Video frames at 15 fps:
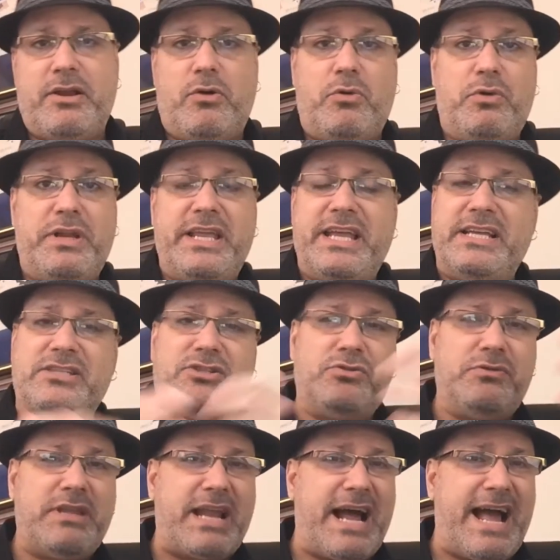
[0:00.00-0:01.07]
The only
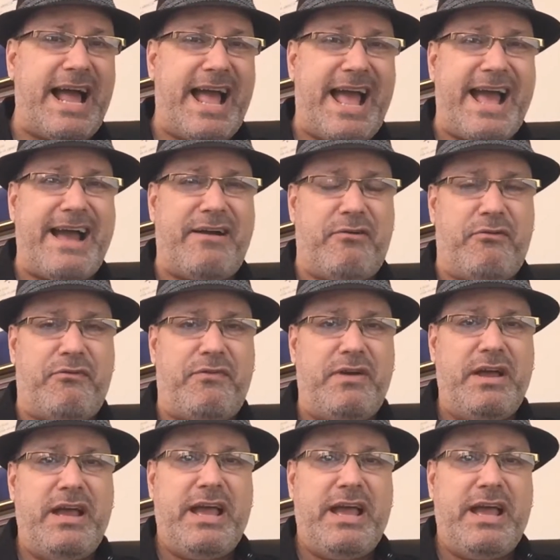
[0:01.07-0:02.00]
issue that I have,